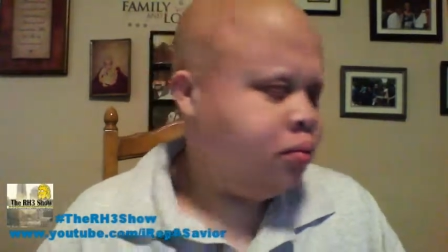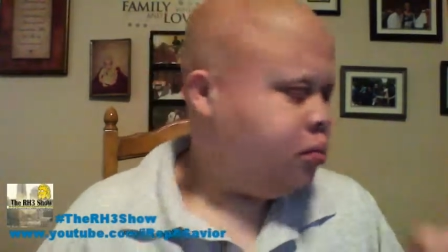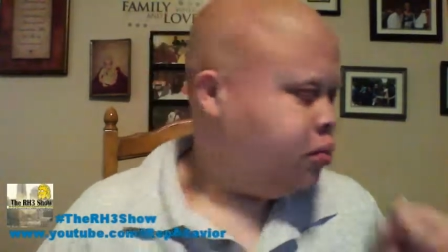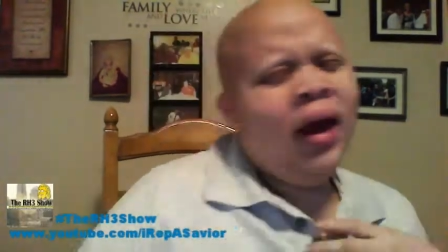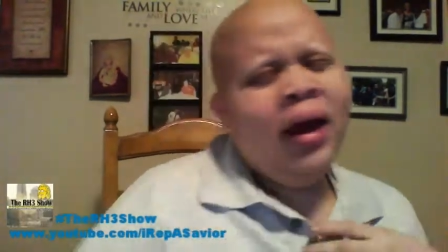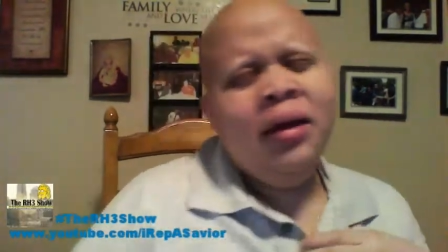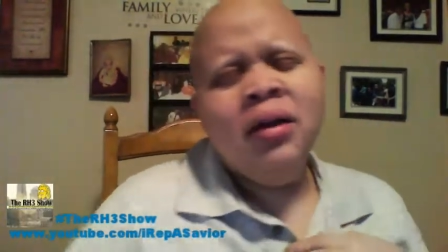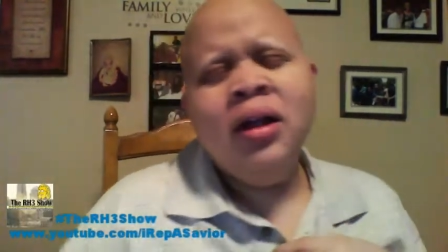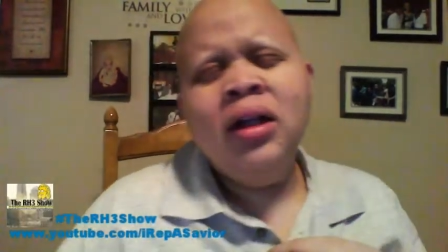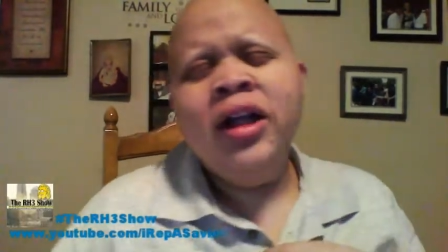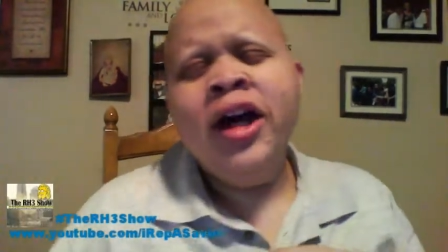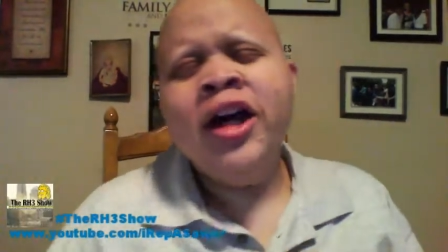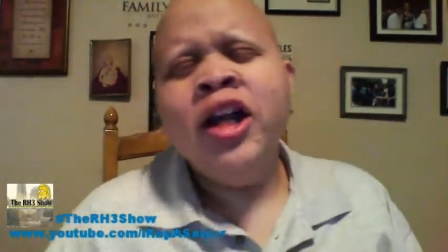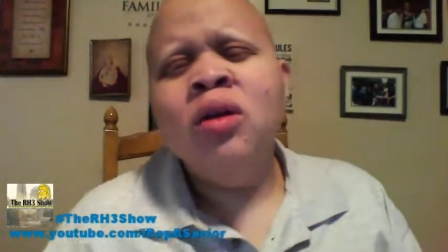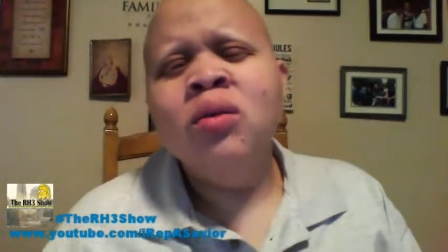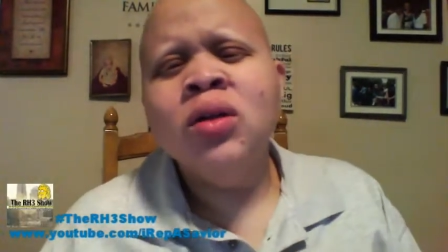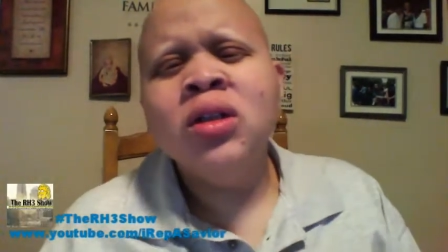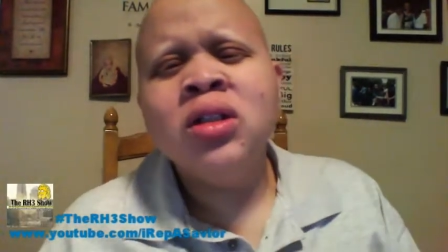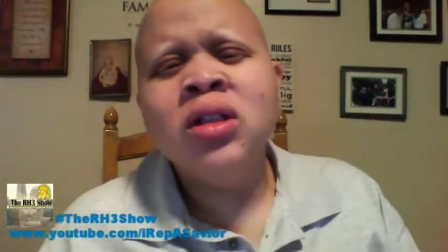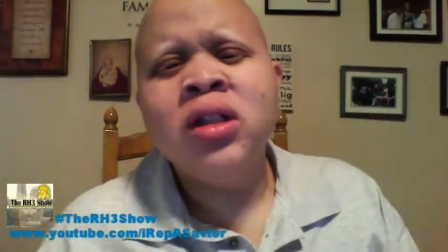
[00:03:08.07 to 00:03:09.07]
And the lady
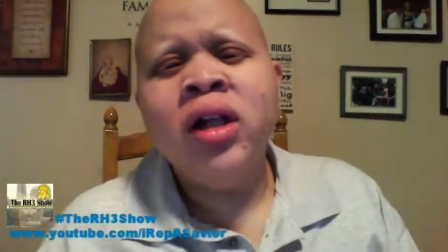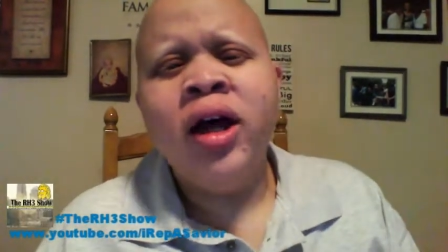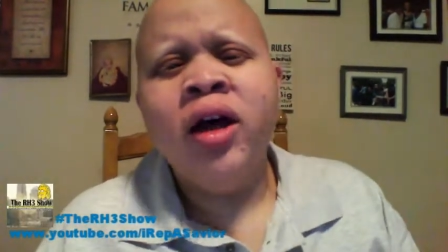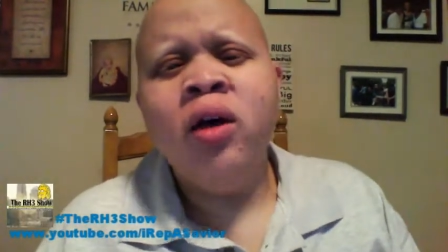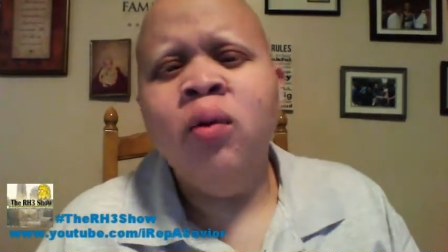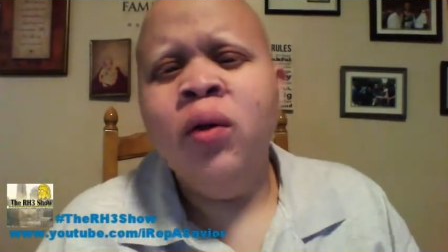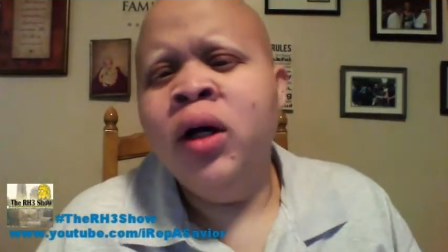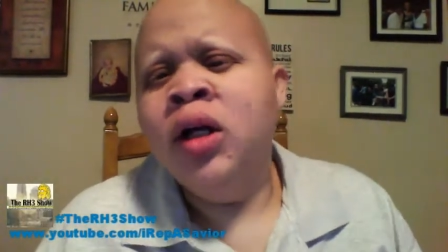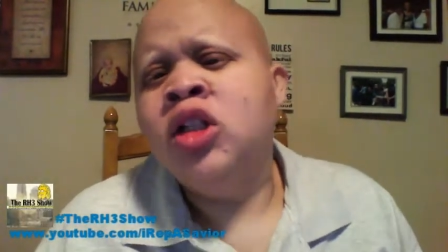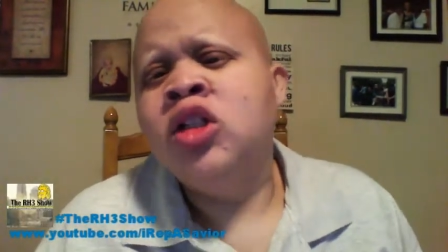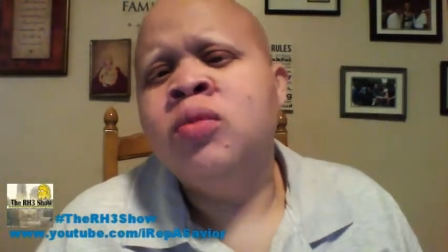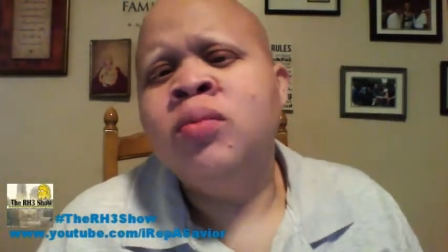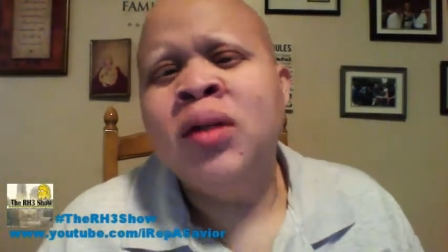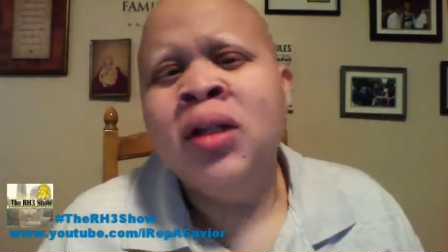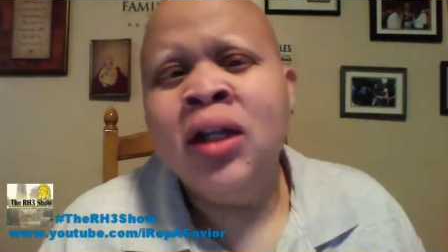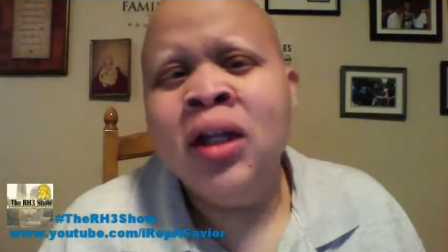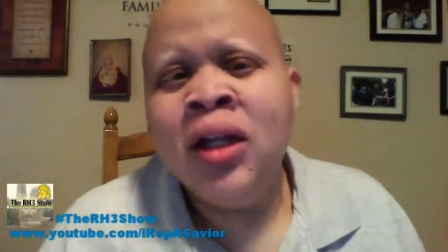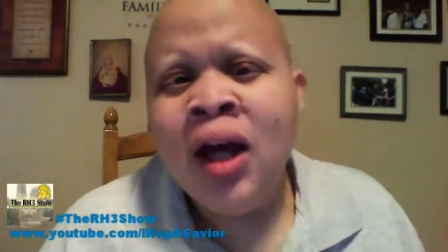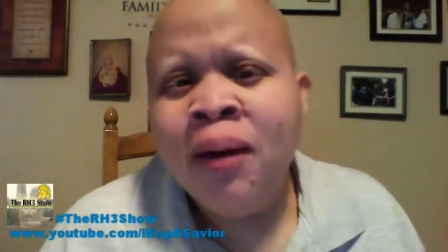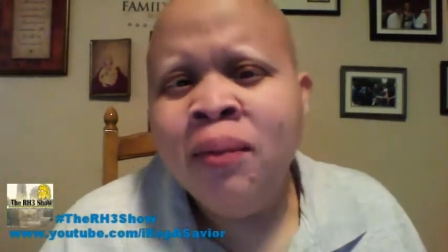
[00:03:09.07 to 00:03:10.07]
was like, What, you mean
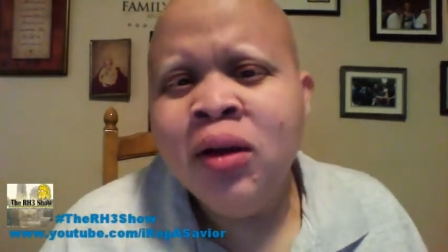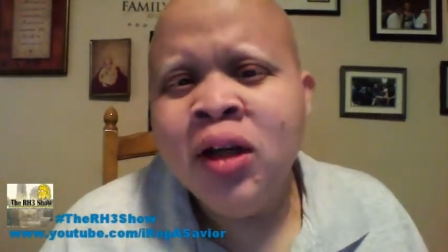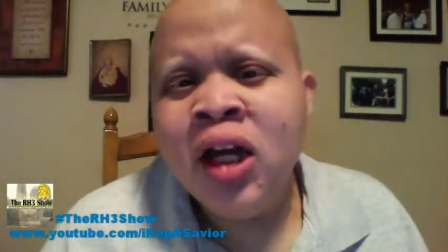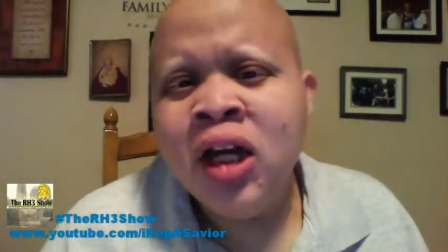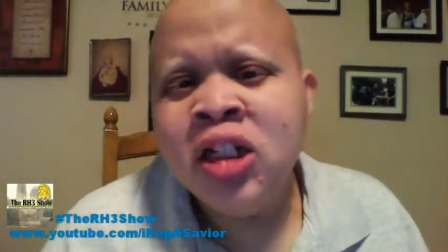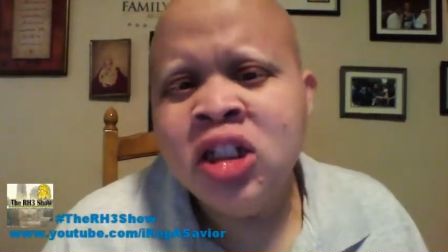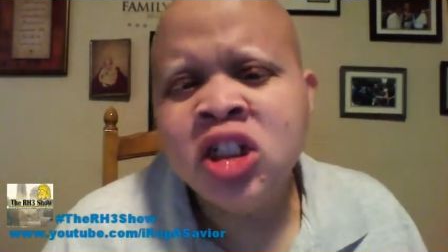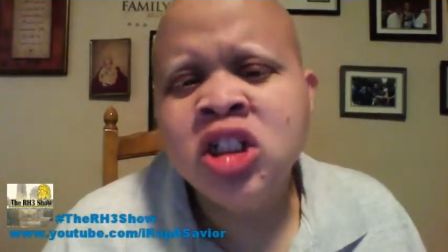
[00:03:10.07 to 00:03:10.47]
an application?